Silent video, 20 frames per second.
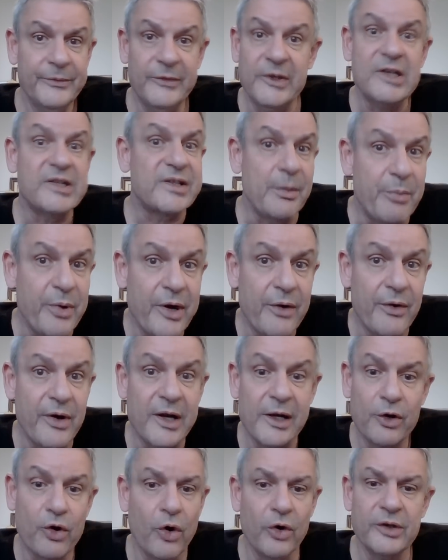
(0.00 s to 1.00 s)

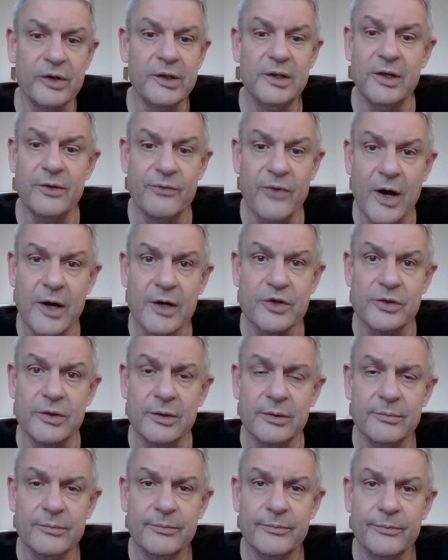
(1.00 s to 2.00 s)
disappearing cognitive
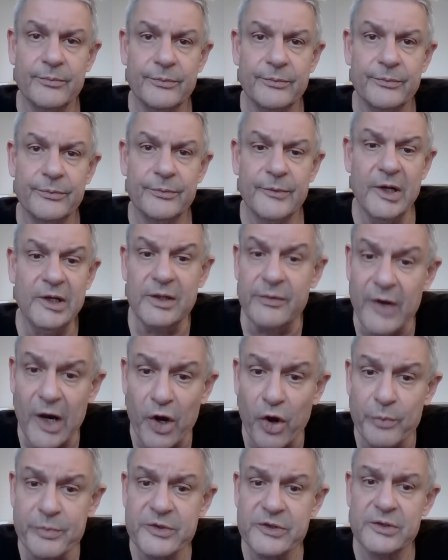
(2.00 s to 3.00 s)
function. He
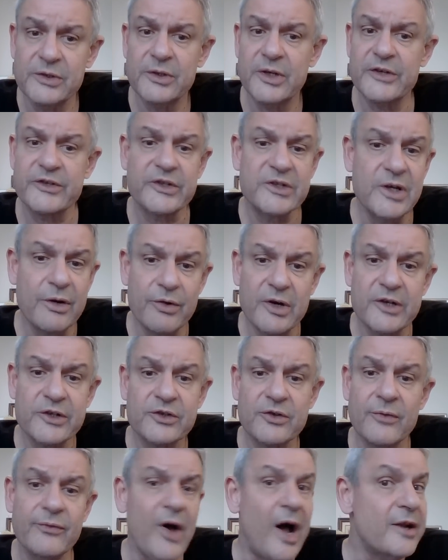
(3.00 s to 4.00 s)
develops a
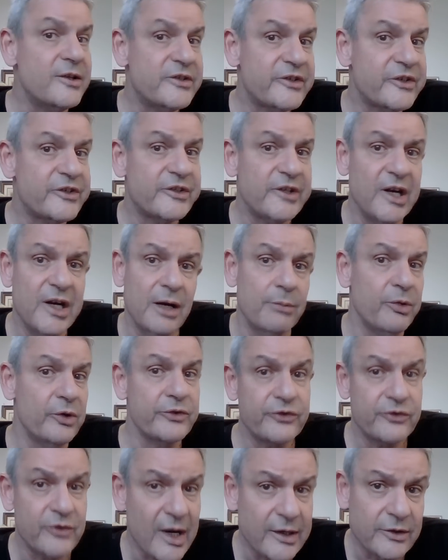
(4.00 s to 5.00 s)
series of
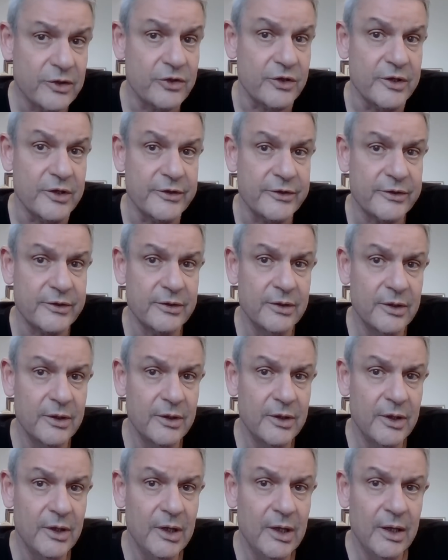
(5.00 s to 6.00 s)
unsustainable strategies,
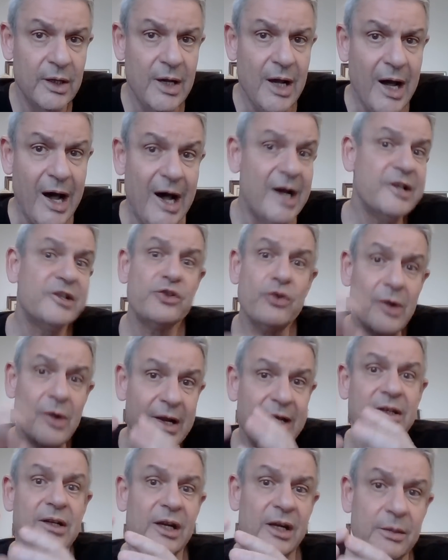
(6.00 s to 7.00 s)

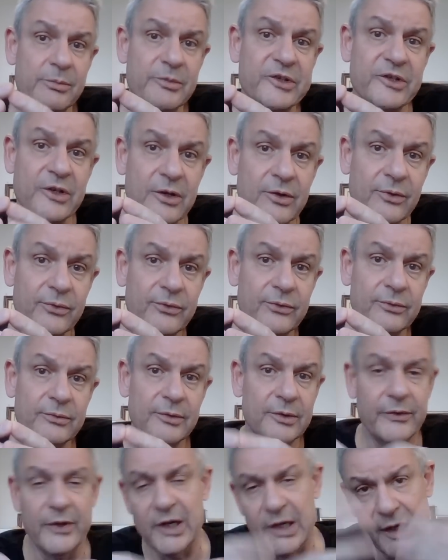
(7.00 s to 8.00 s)
isolating himself.
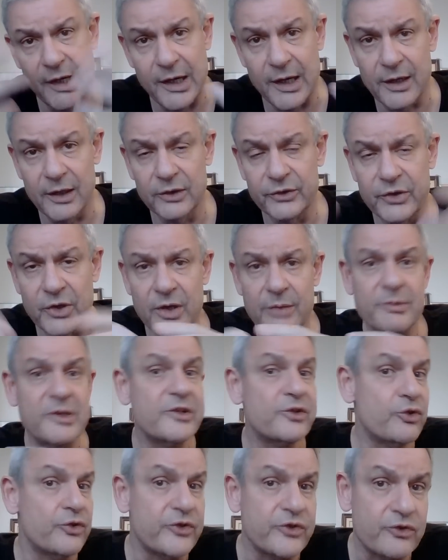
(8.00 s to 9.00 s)
The clinical term
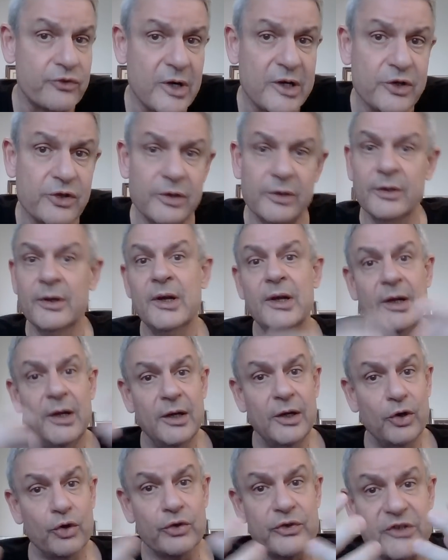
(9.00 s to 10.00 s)
is constriction,
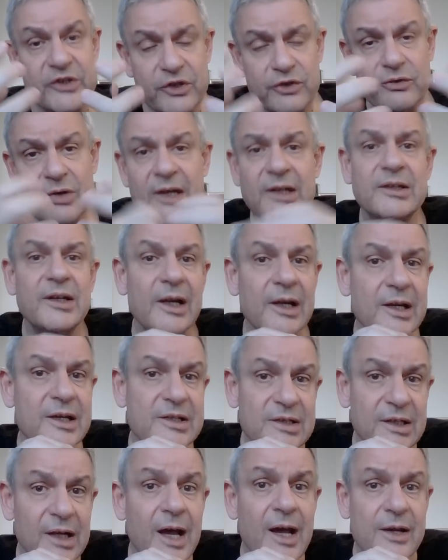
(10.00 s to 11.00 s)
constricting
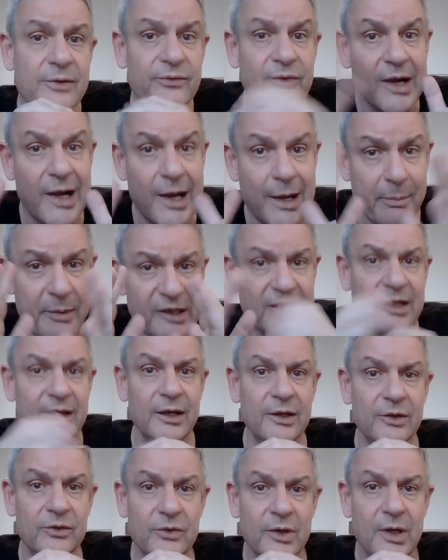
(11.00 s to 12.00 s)
his life,
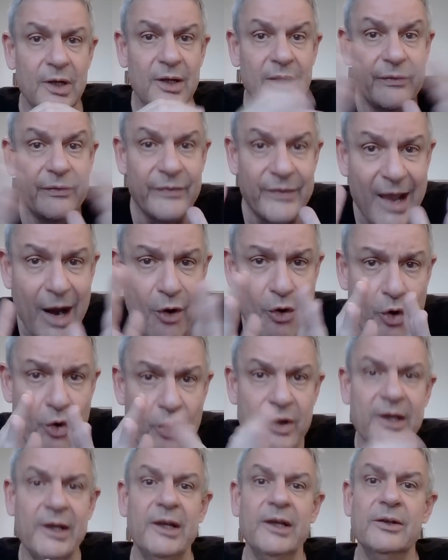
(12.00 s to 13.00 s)
limiting it,
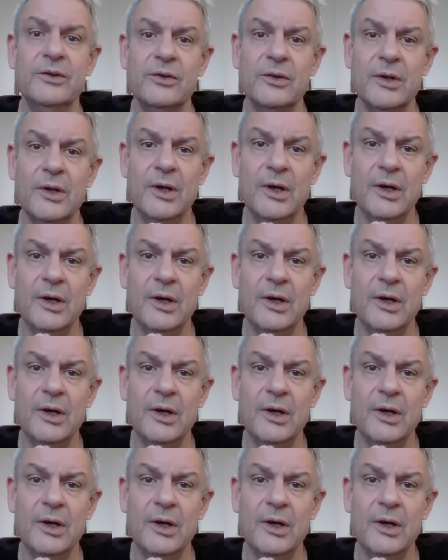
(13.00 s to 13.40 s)
narrowing it,